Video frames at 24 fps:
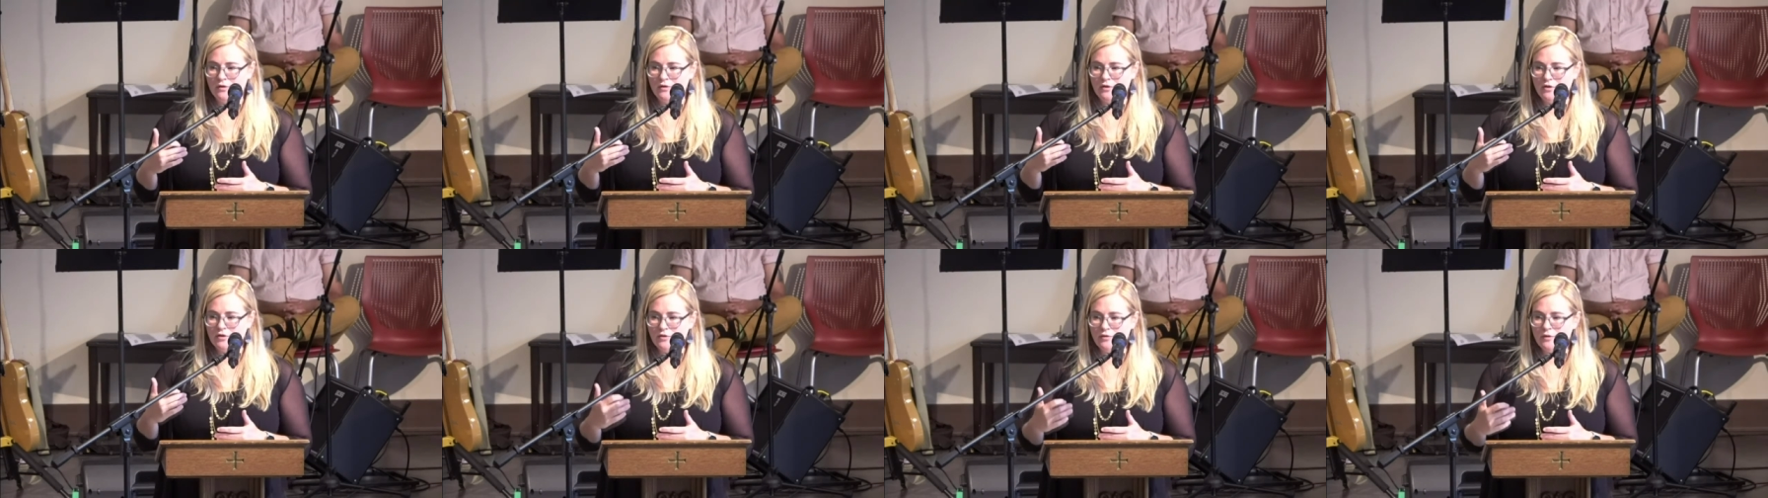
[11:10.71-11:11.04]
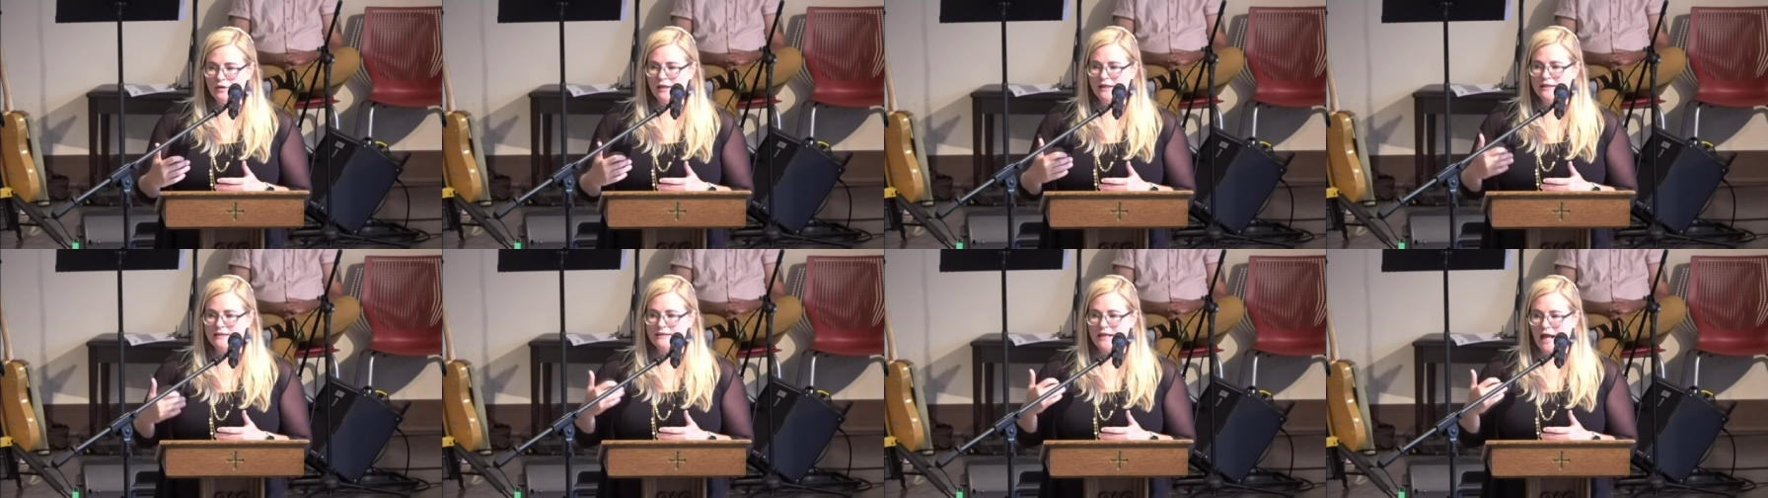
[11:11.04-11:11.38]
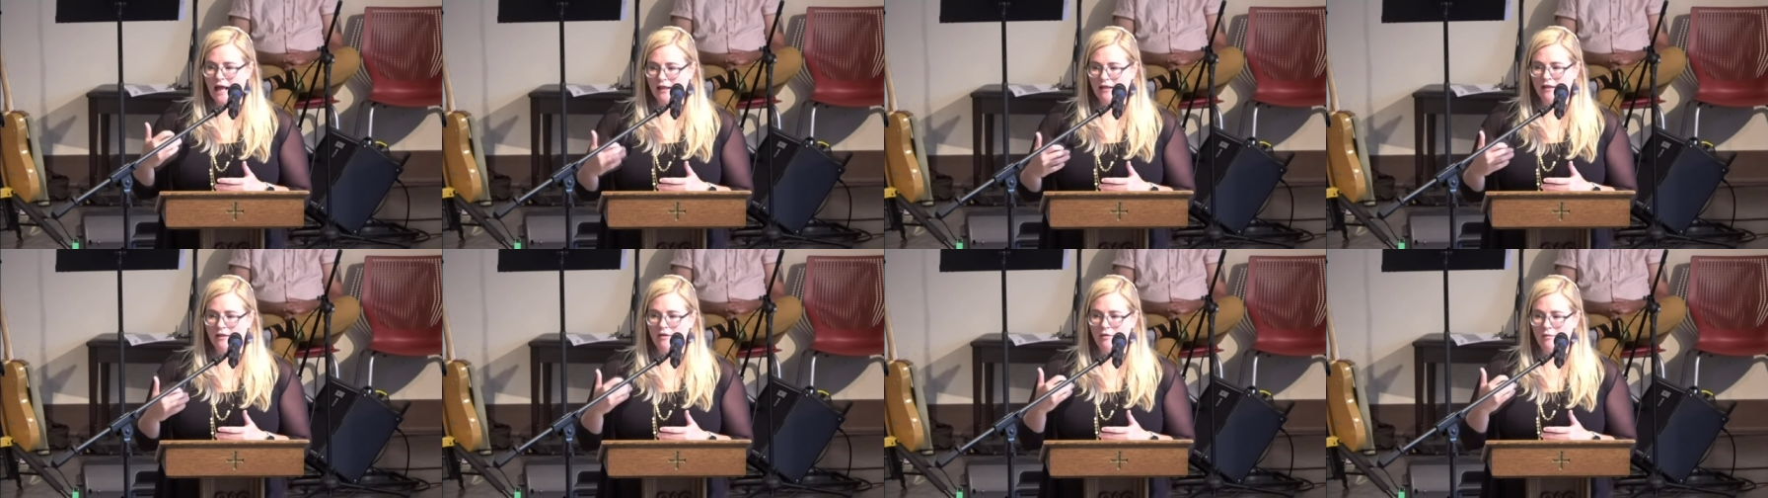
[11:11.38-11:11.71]
to do it
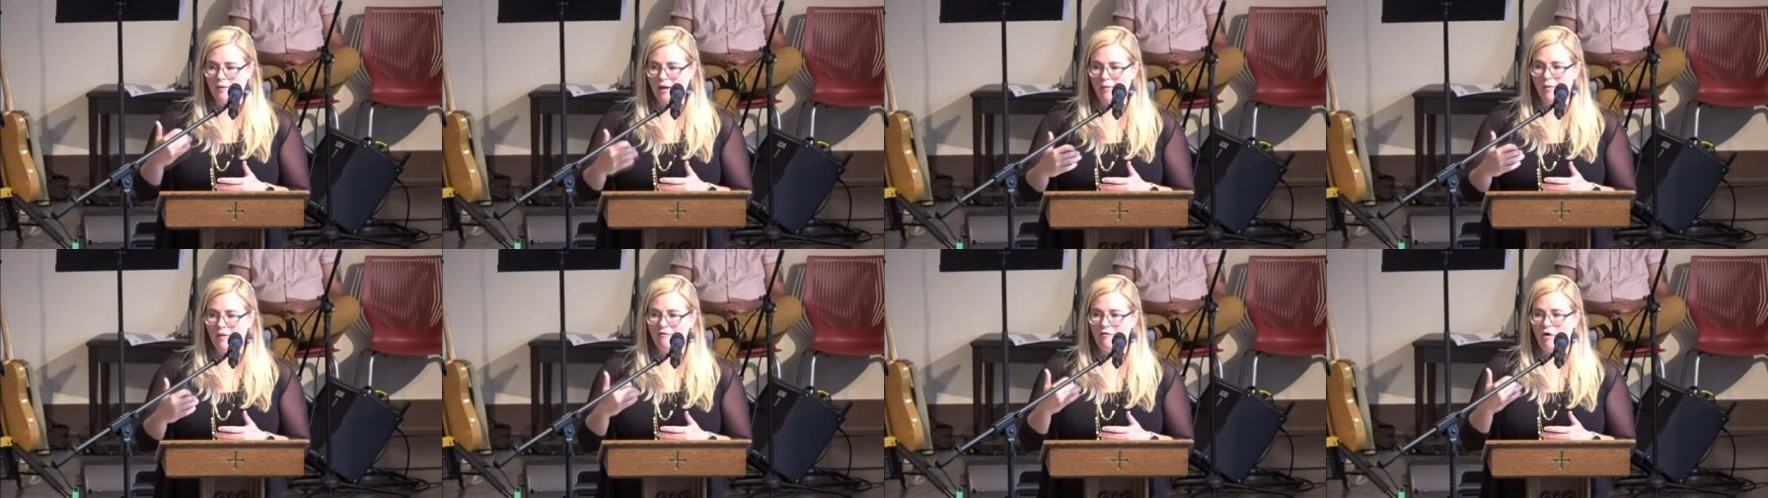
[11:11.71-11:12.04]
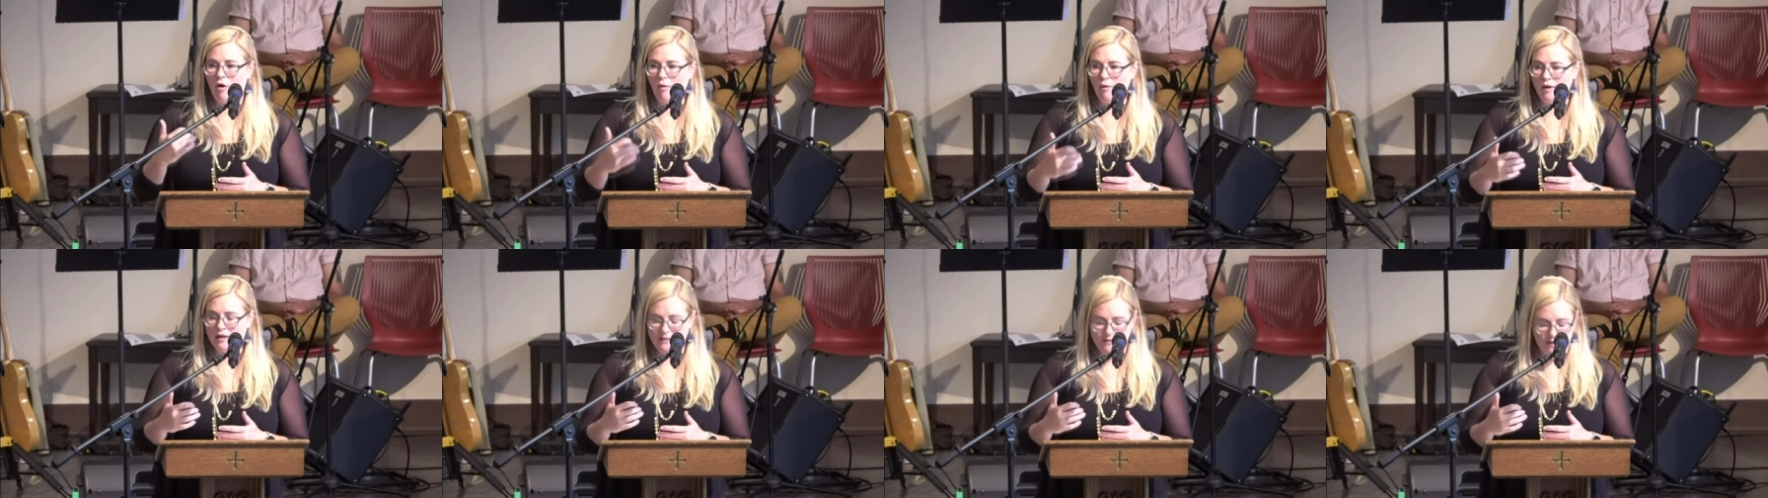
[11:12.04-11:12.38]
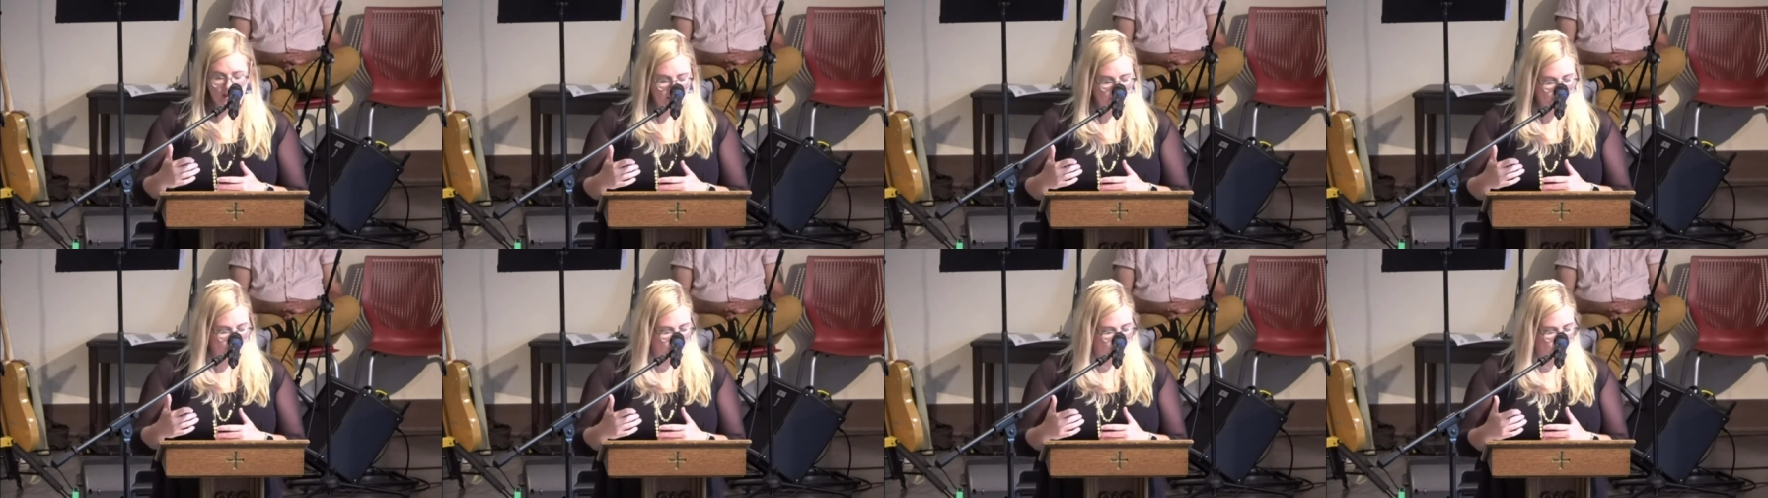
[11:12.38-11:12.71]
exactly the way we've always
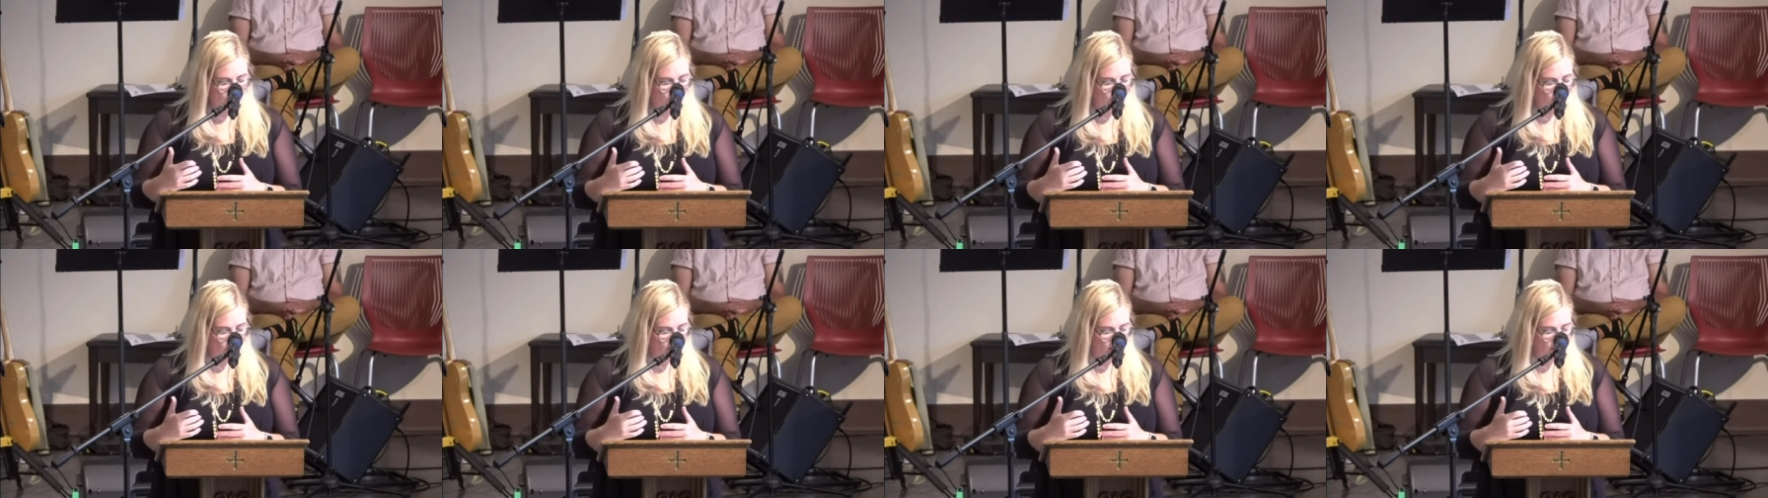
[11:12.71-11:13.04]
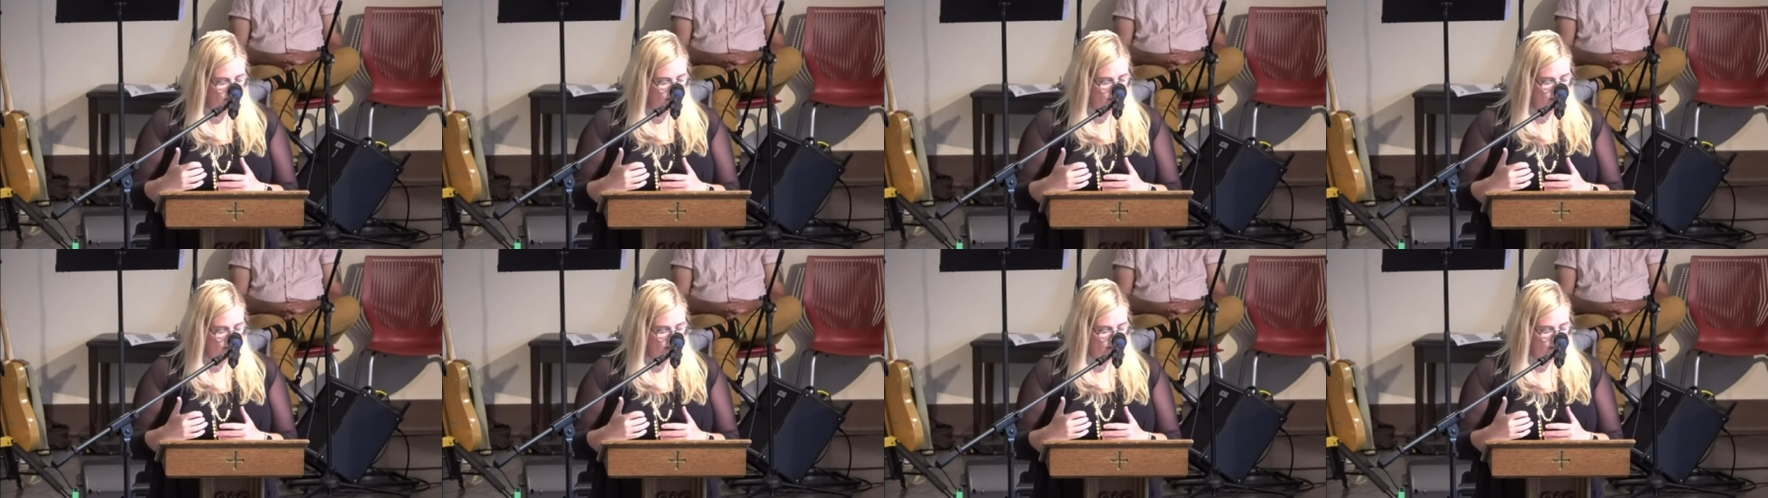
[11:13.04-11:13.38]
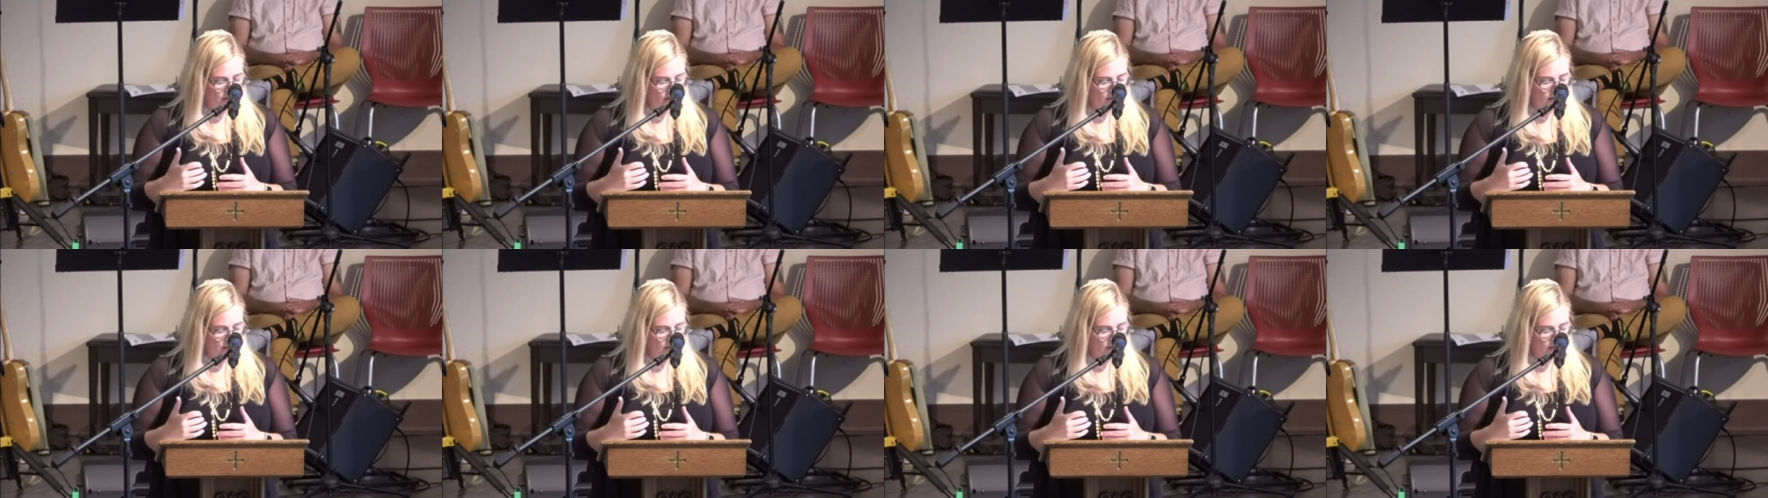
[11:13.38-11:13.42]
done it before.